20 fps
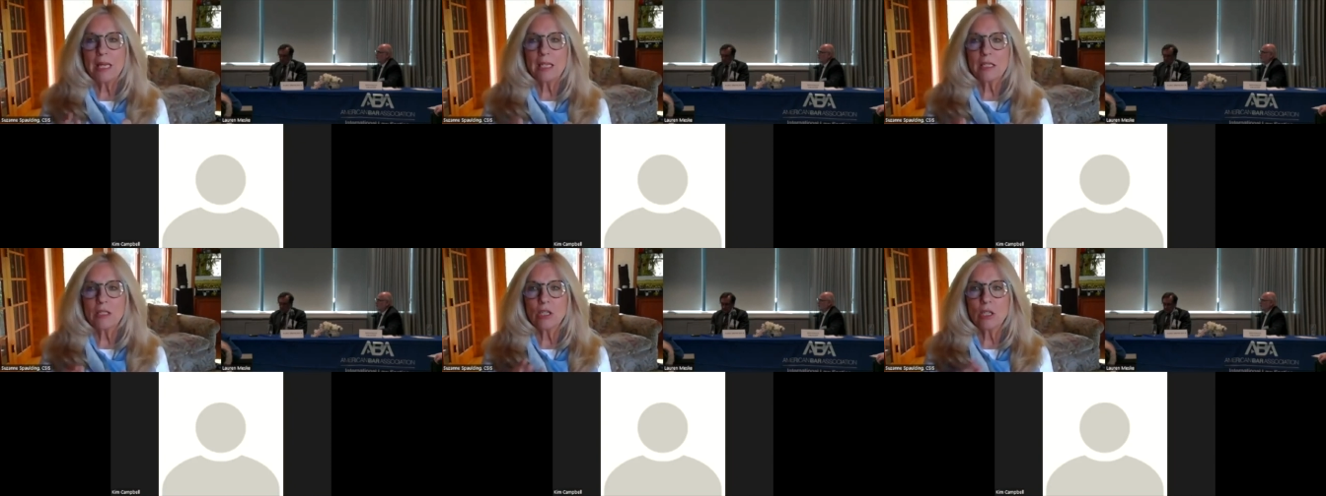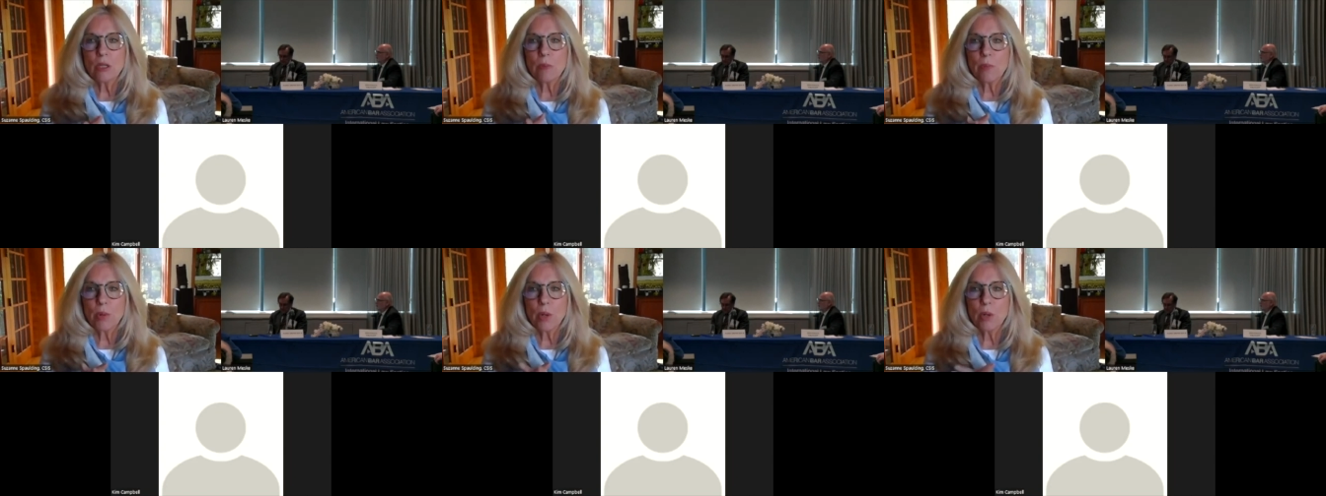into
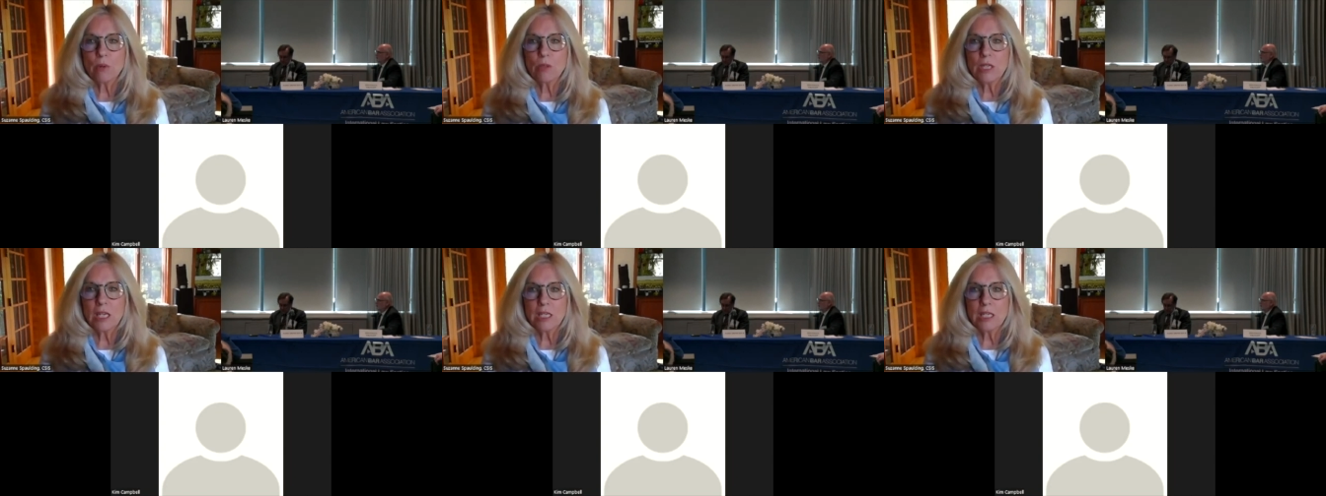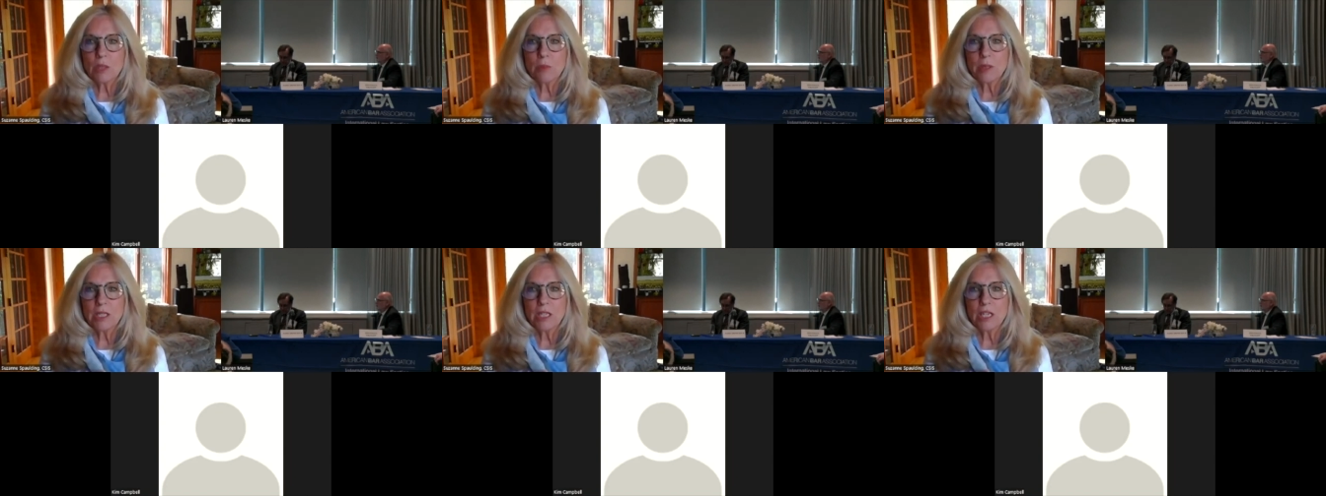the
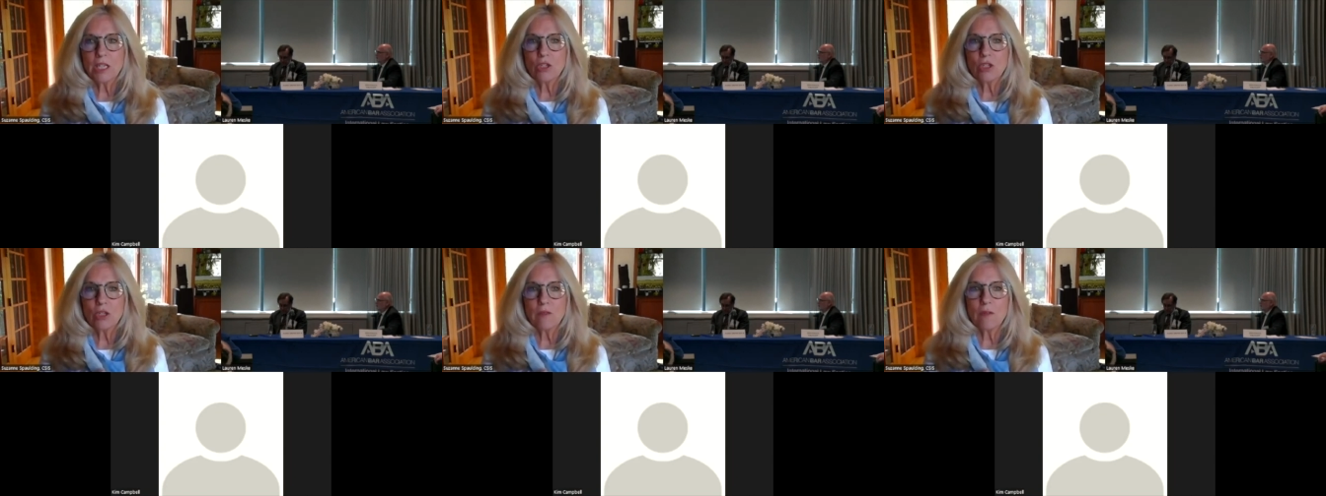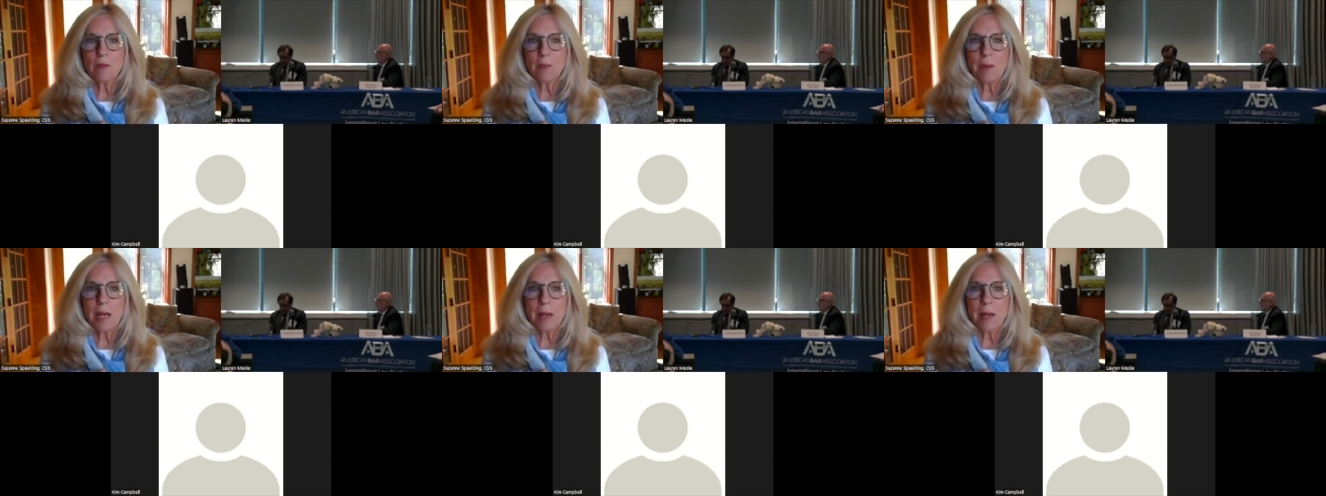protest potential of
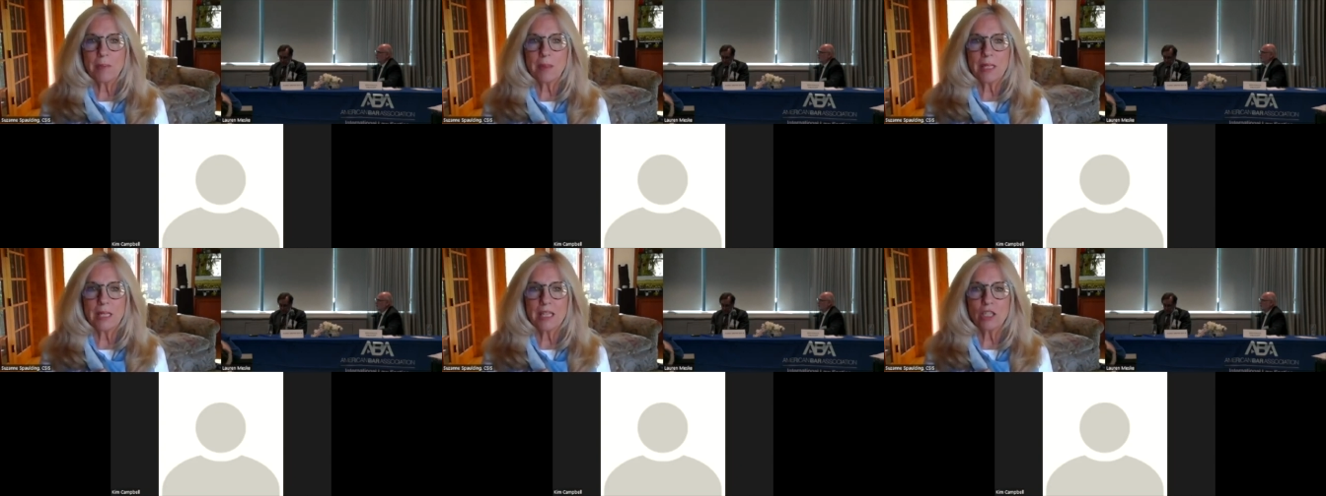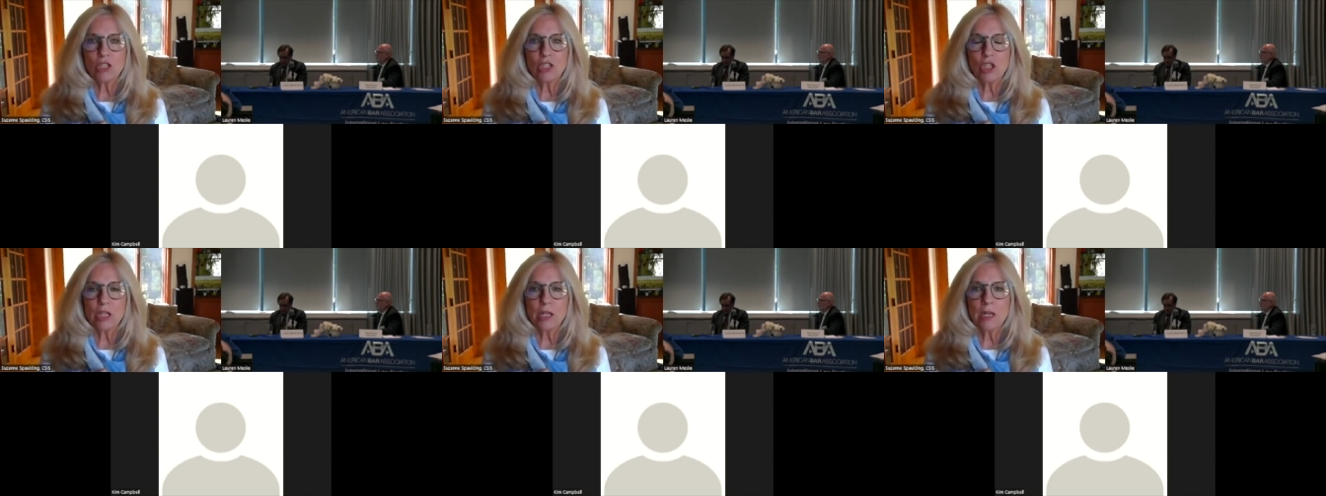the
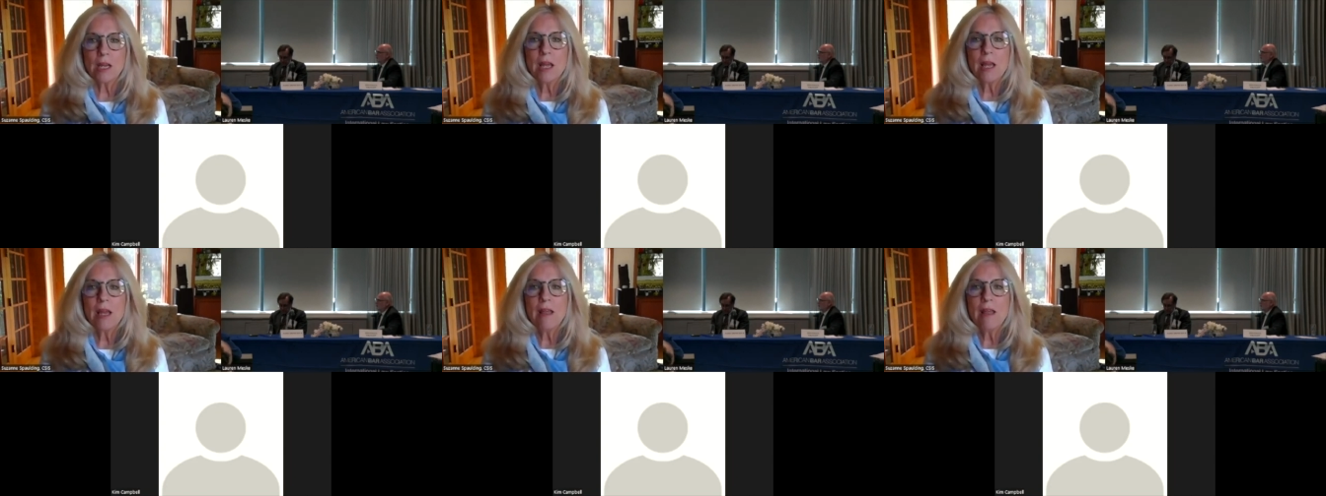population.